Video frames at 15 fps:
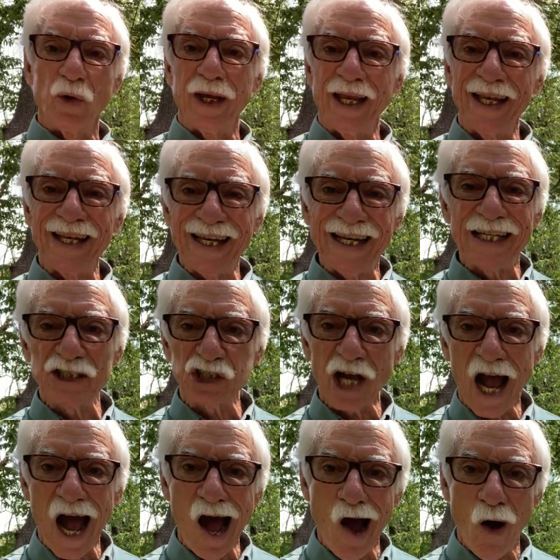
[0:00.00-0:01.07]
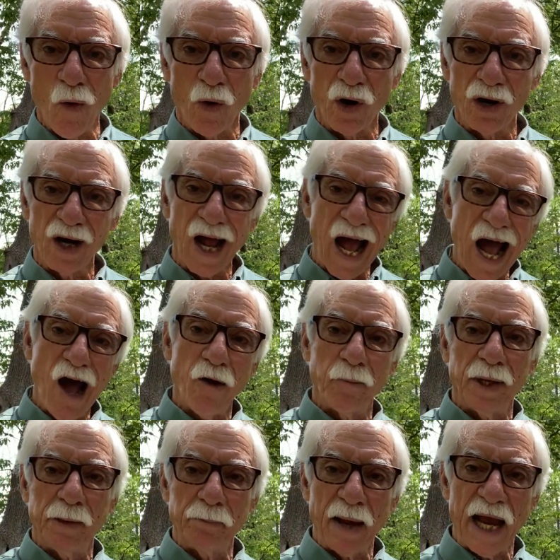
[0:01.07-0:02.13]
in each hour, how
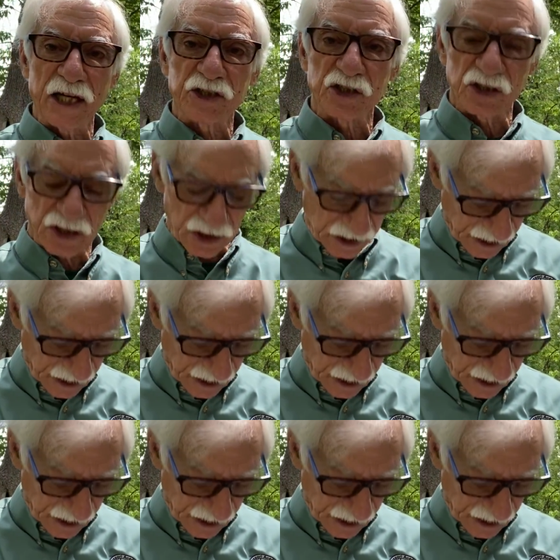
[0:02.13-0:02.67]
many patches is